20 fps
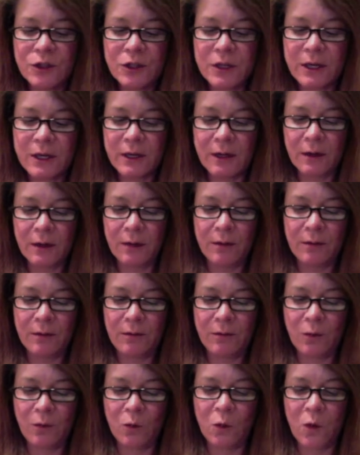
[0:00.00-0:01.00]
you get it
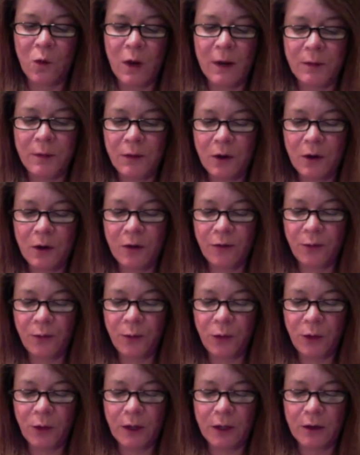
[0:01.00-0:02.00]
wiped off
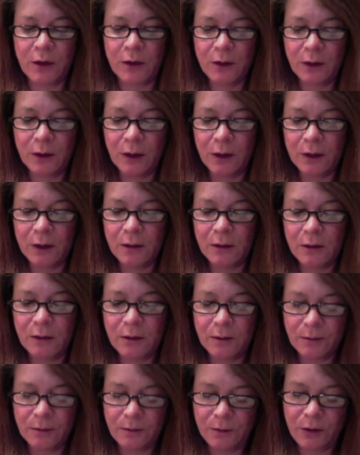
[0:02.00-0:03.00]
pretty good,
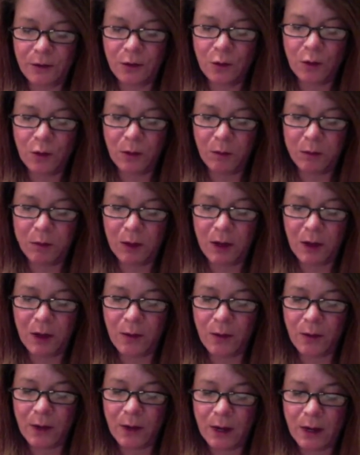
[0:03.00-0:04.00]
you want to
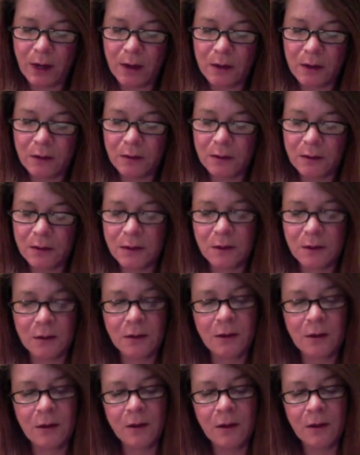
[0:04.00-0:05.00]
blow it out.
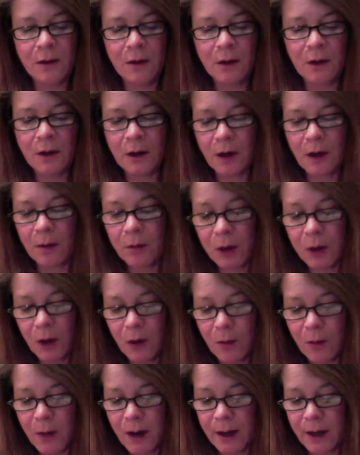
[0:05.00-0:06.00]
And I blow
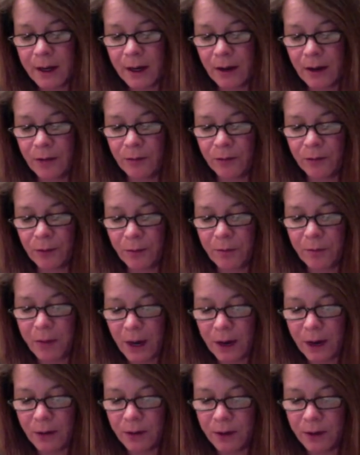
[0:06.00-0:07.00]
mine out from
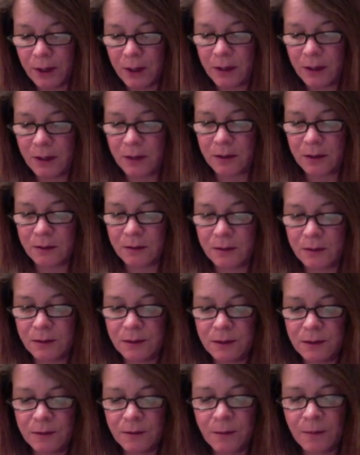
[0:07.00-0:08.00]
both
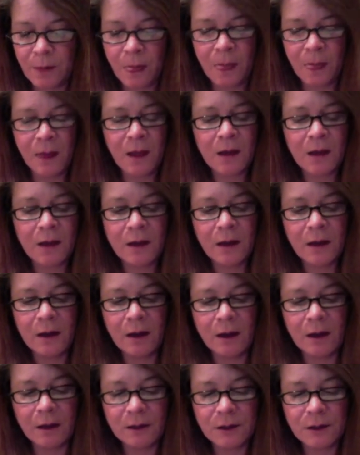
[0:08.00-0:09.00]
ends.
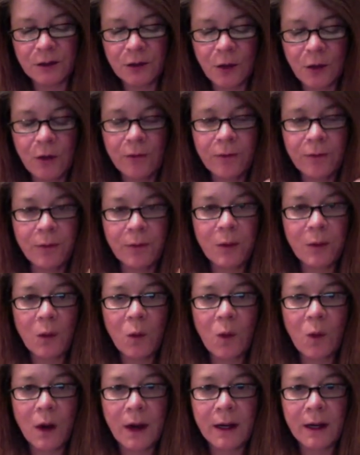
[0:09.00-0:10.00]
I start from the
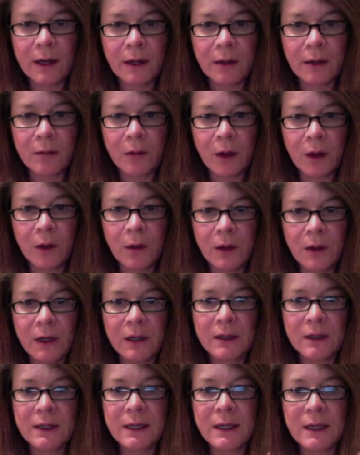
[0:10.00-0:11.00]
wide end, blowing
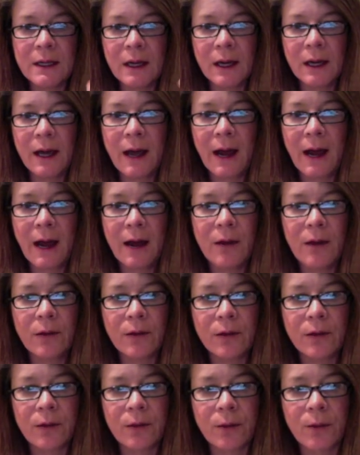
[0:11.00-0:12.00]
into it out
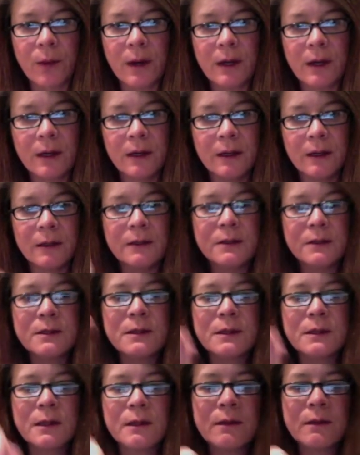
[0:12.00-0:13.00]
the threaded ends.
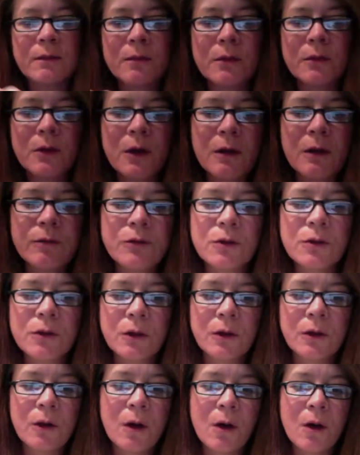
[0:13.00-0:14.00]
You have two
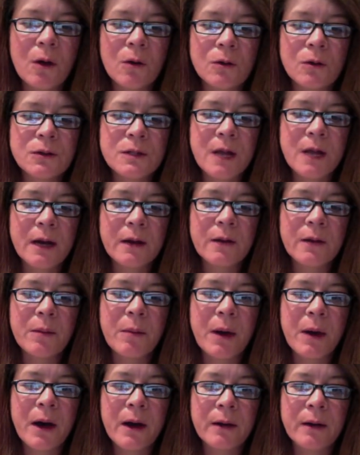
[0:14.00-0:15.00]
little holes down at the
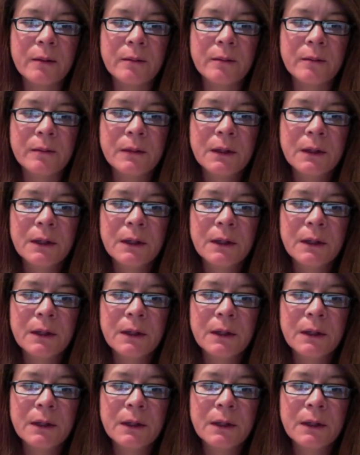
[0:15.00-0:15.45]
bottom